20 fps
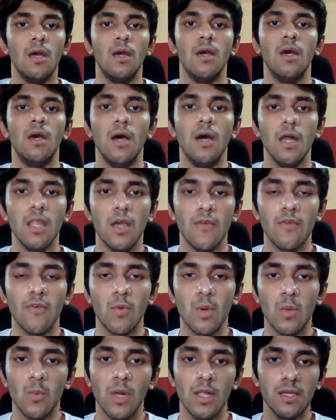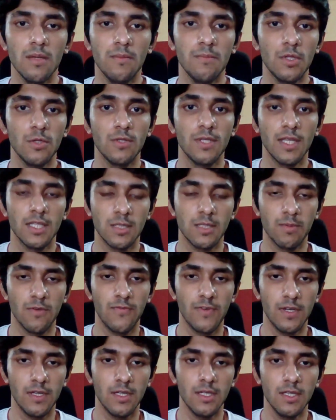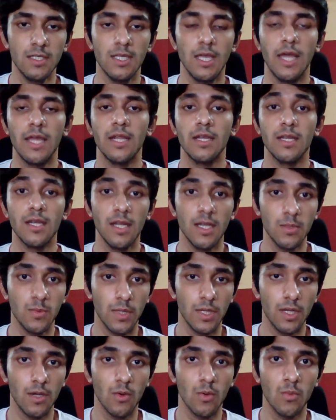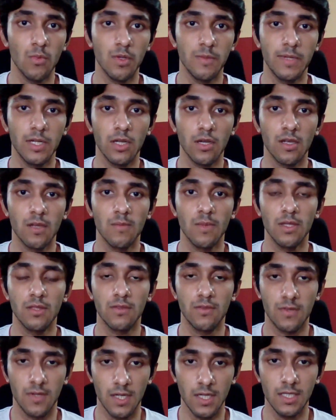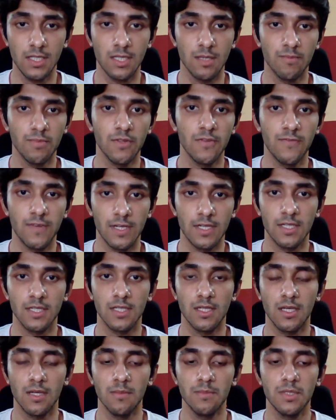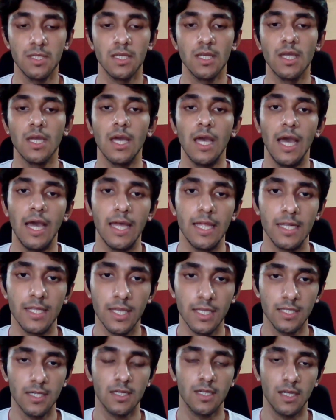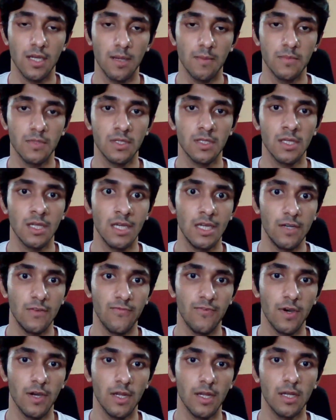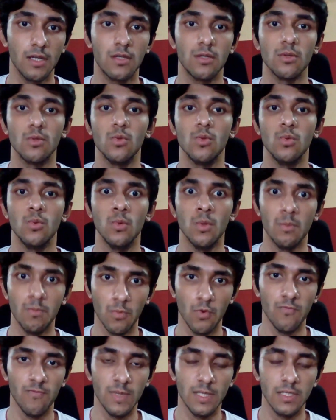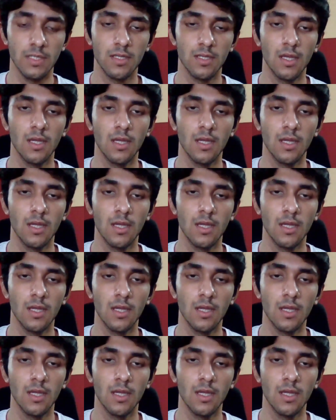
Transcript: Hello everyone, welcome to Sensible Fitness, and in today's video we'll be talking about three simple fitness terms, and these are terms referring to movements.